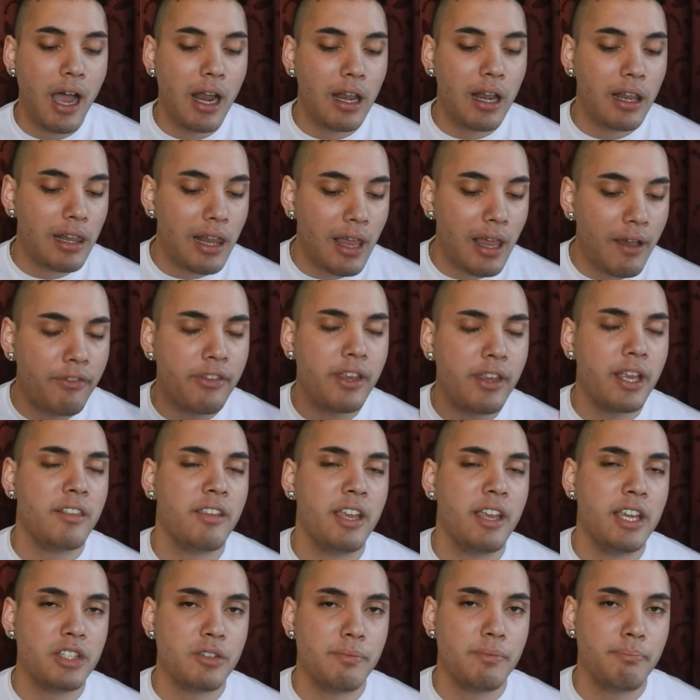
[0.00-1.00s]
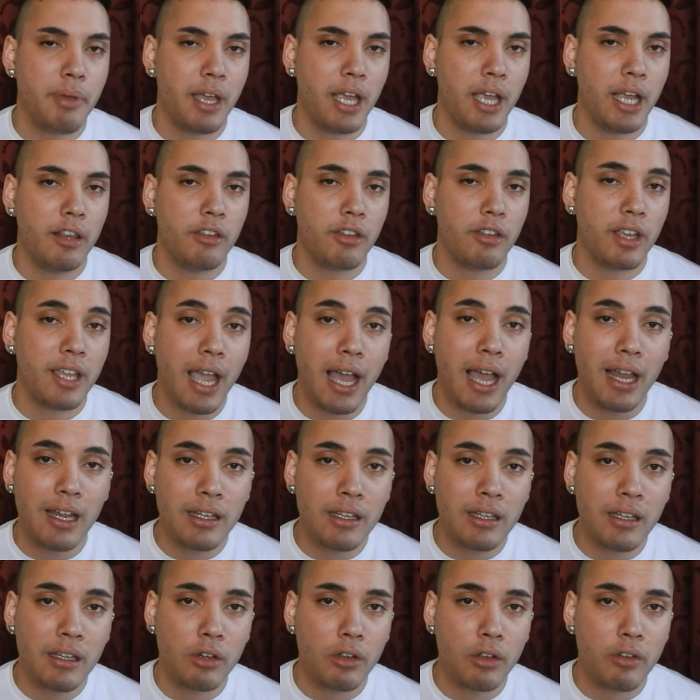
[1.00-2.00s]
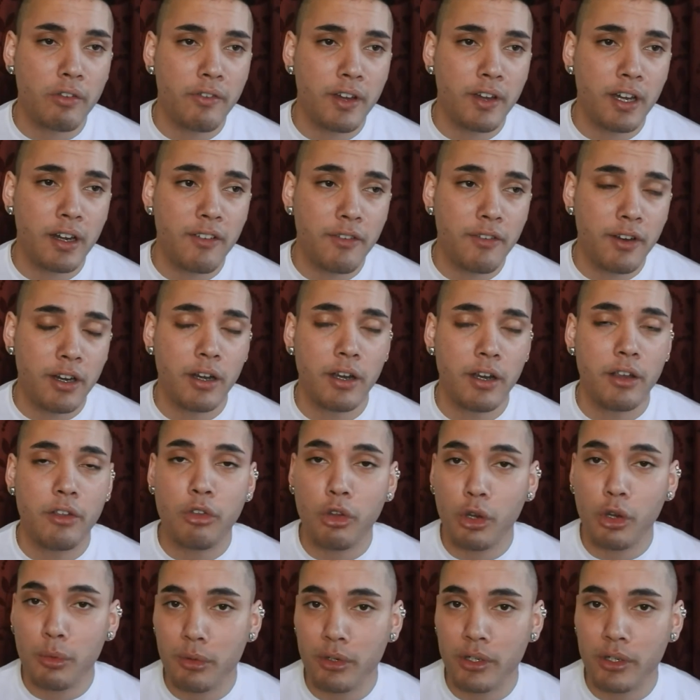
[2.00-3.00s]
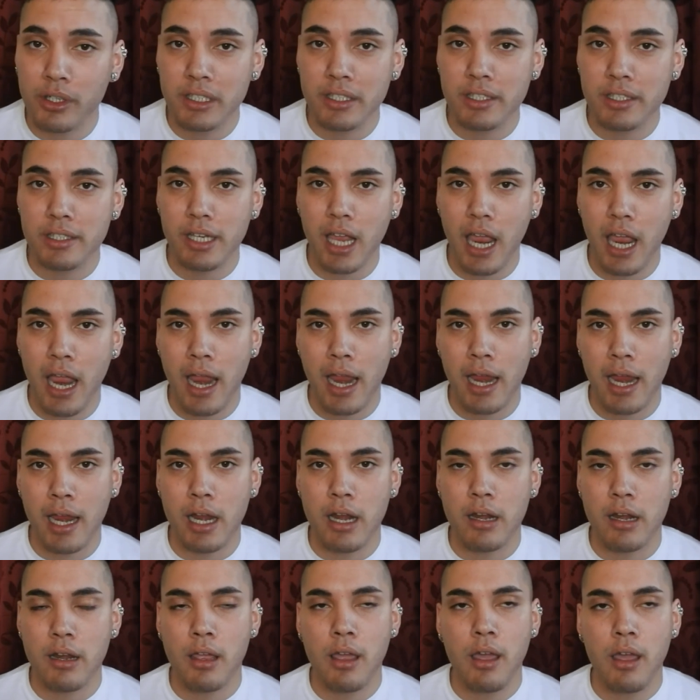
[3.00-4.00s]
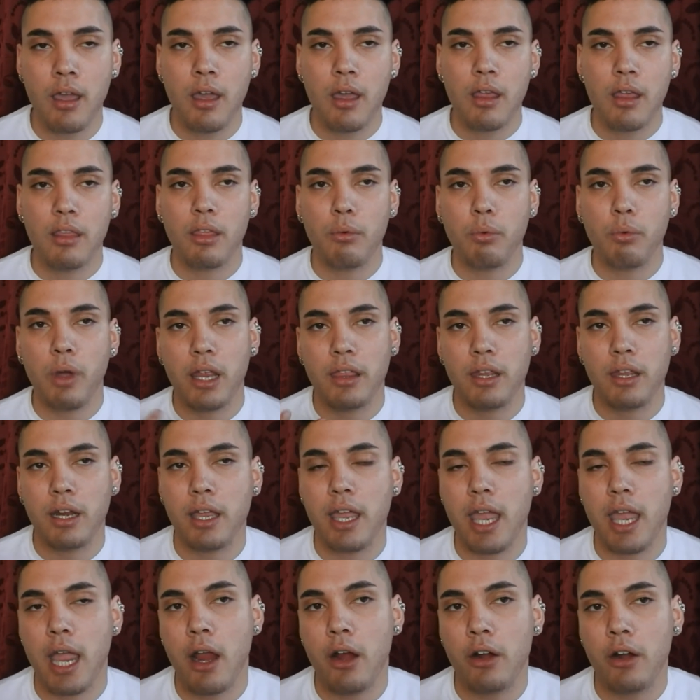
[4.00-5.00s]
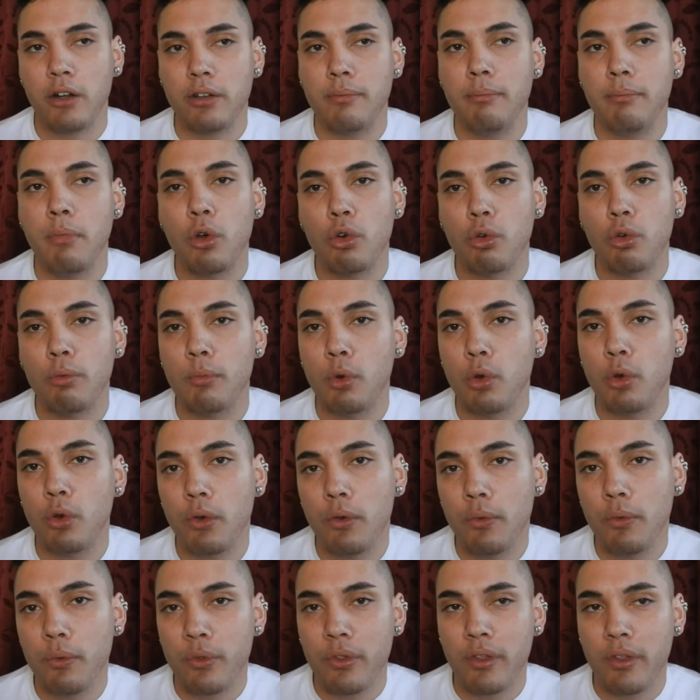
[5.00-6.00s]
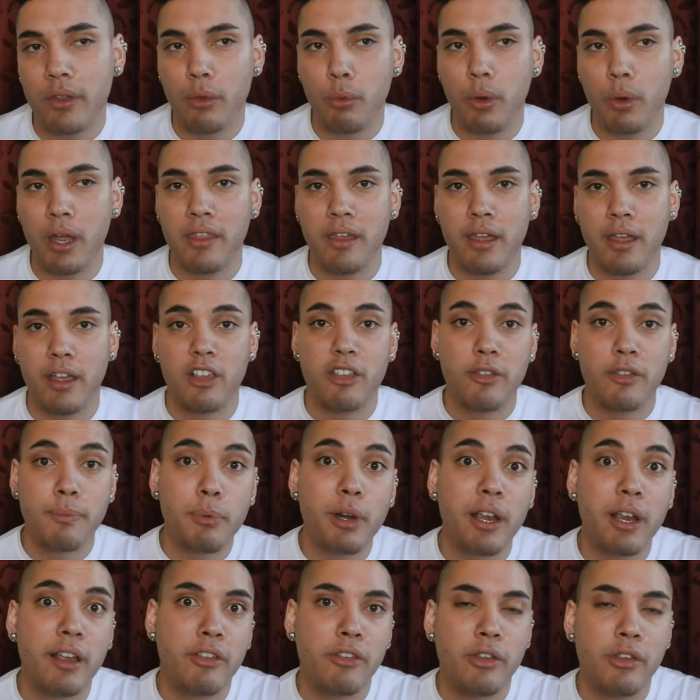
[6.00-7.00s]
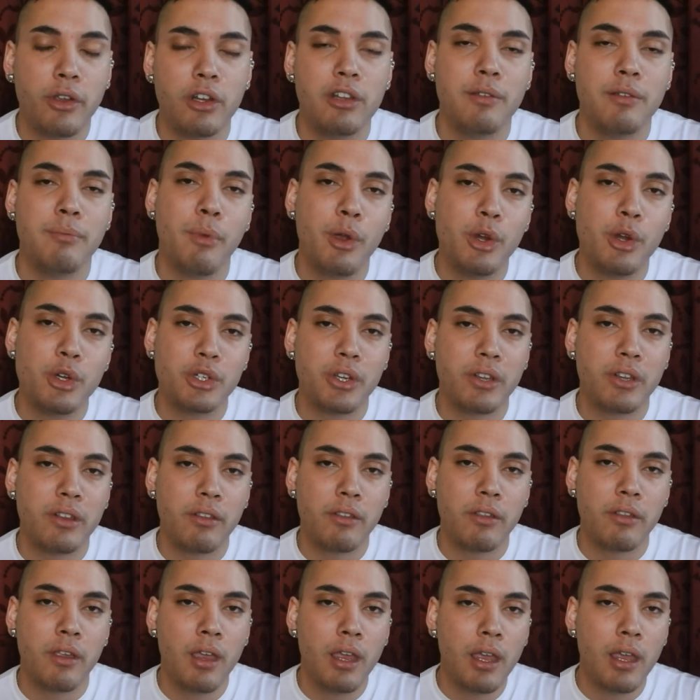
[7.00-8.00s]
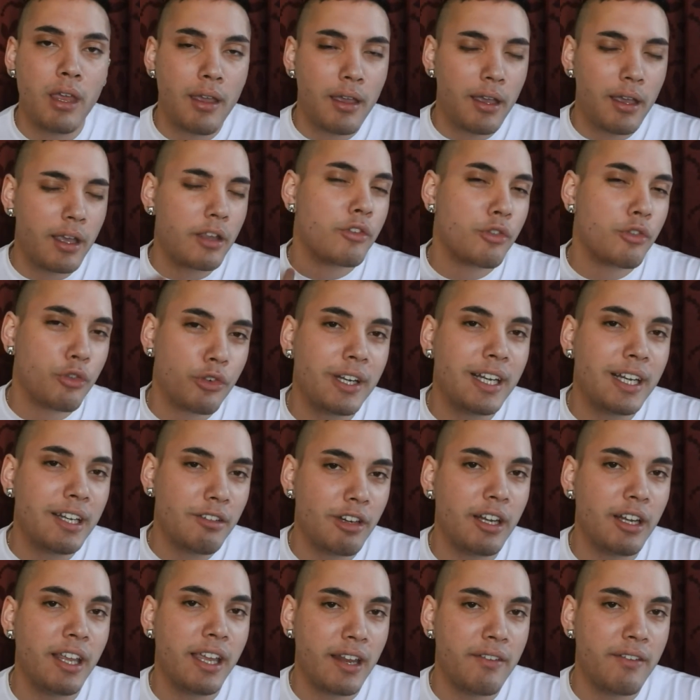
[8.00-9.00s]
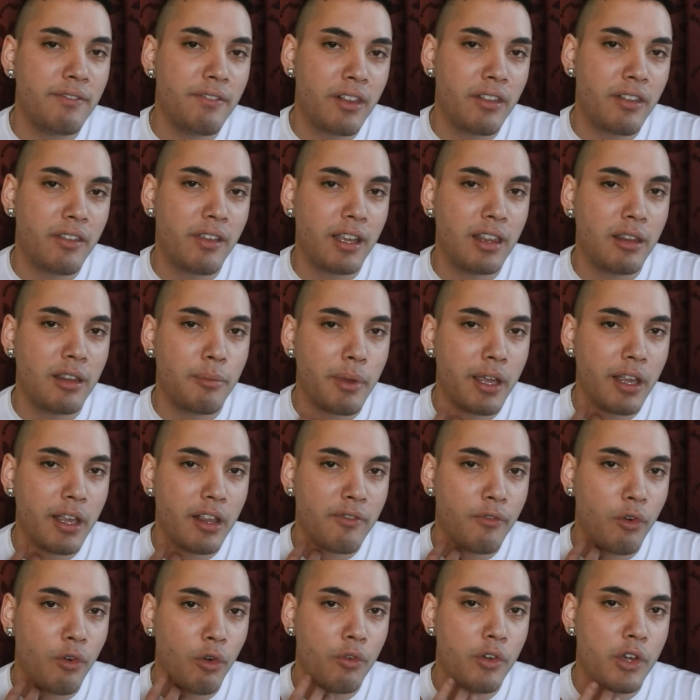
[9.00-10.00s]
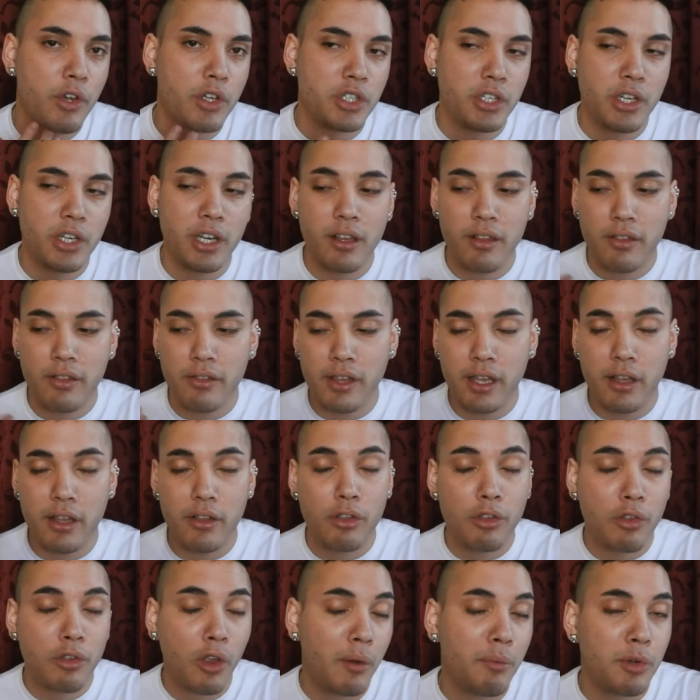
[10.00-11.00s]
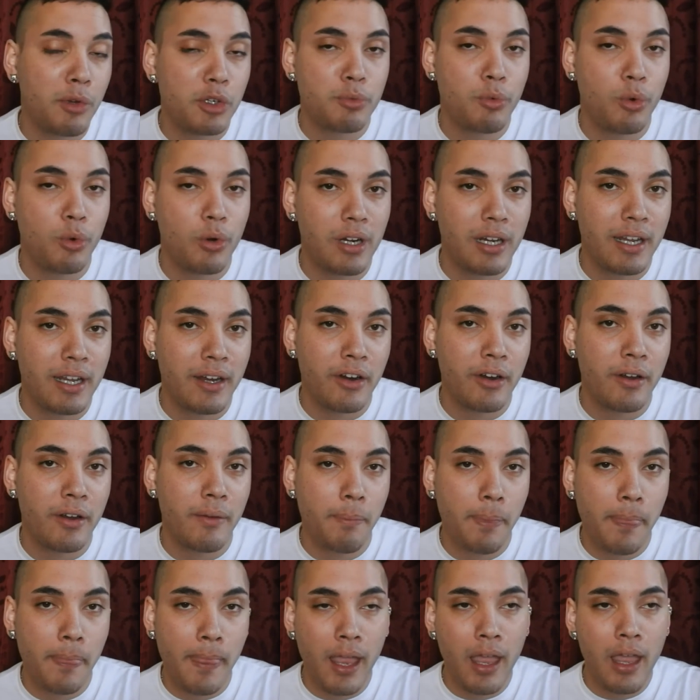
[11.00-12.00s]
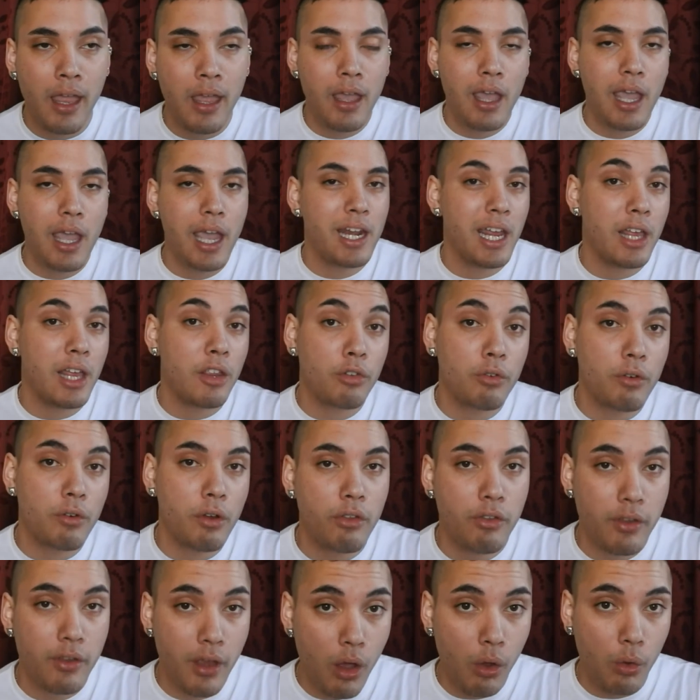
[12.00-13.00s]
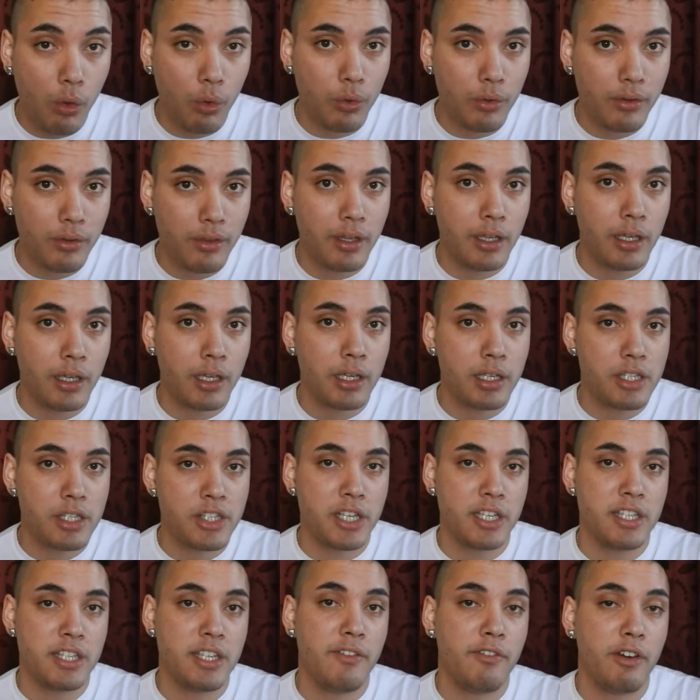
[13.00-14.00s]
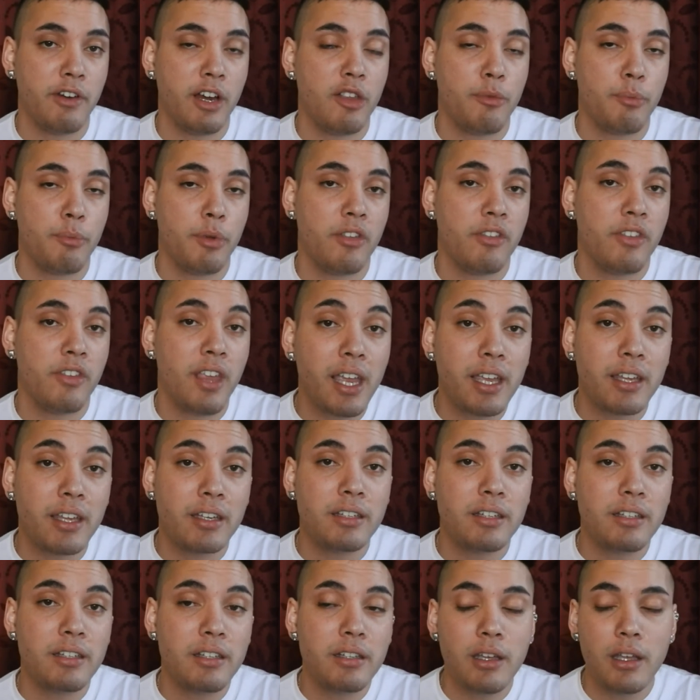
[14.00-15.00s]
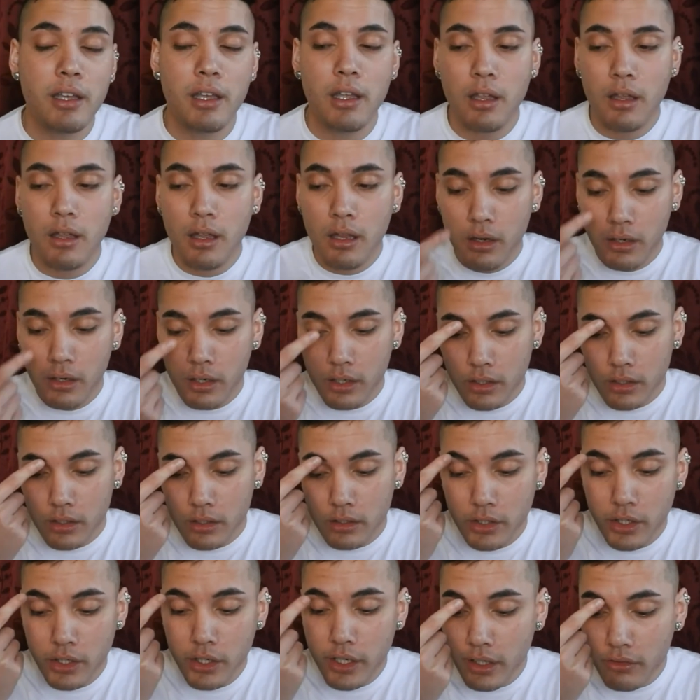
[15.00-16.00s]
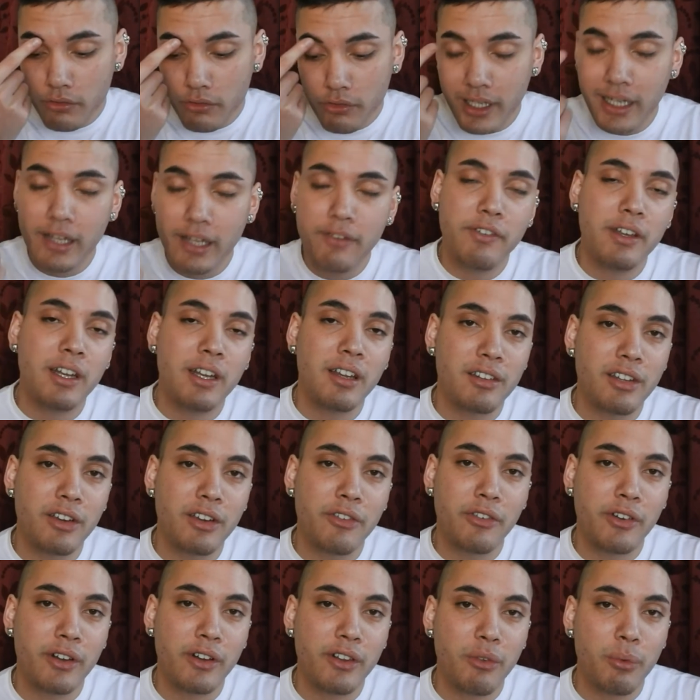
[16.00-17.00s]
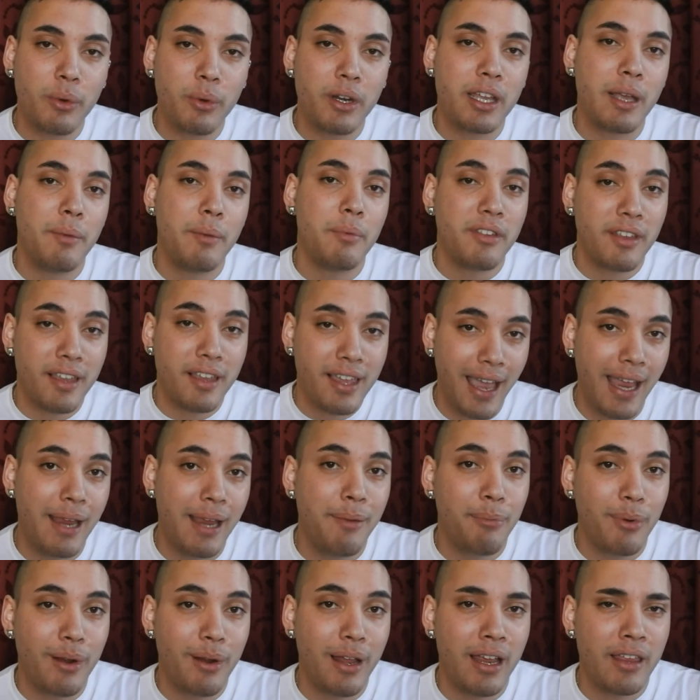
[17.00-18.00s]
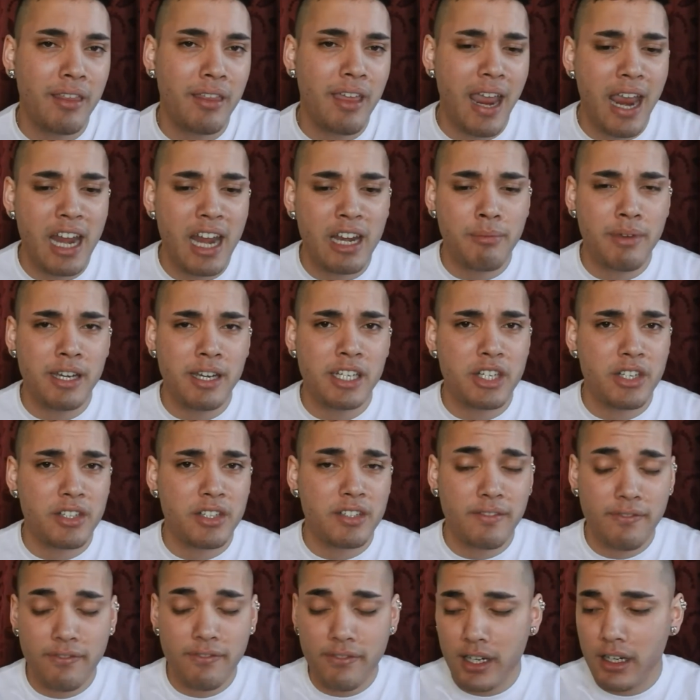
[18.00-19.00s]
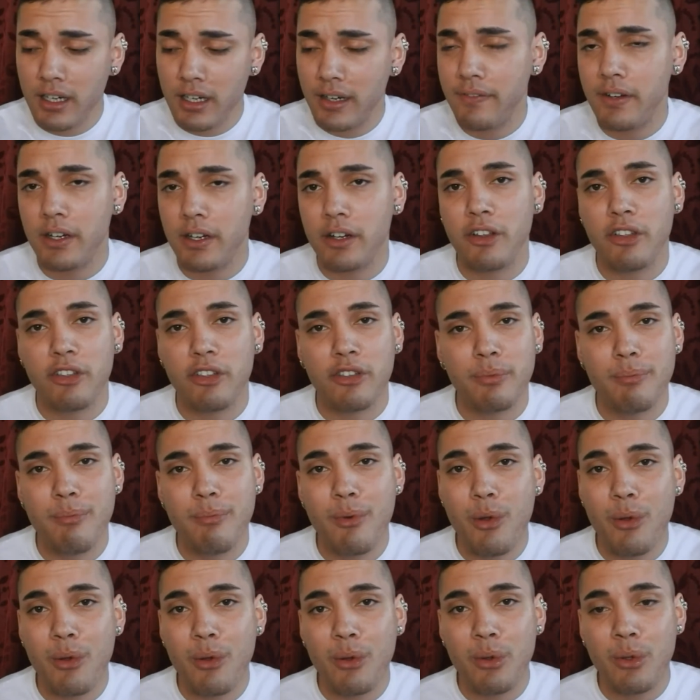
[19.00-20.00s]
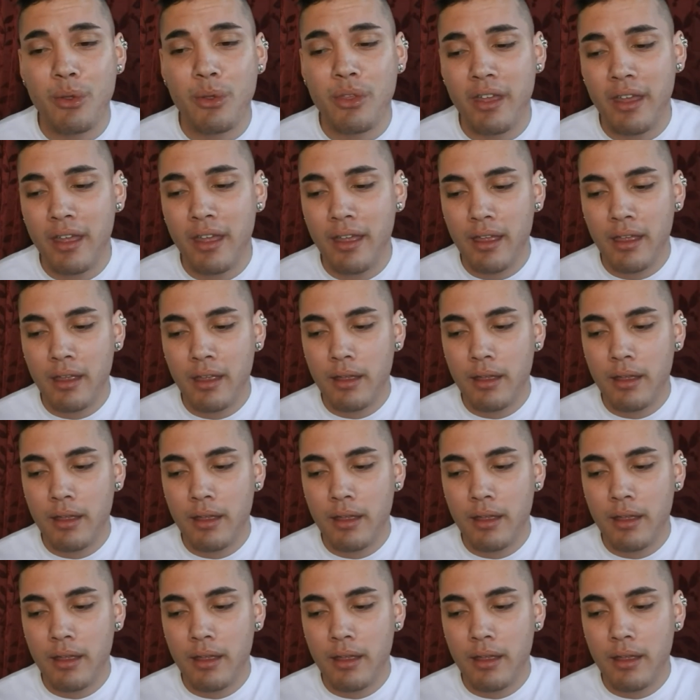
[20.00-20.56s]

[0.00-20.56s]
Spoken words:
I love the attention paid to colour. It looks very, very exuberant, and the way that a character model moves, the way they express certain emotions is really, really convincing in the PS4 version. You can see it so much more clearer. And as a result, the 60 frames per second, you can really feel a difference when it comes to gameplay. The animations are very, very smooth,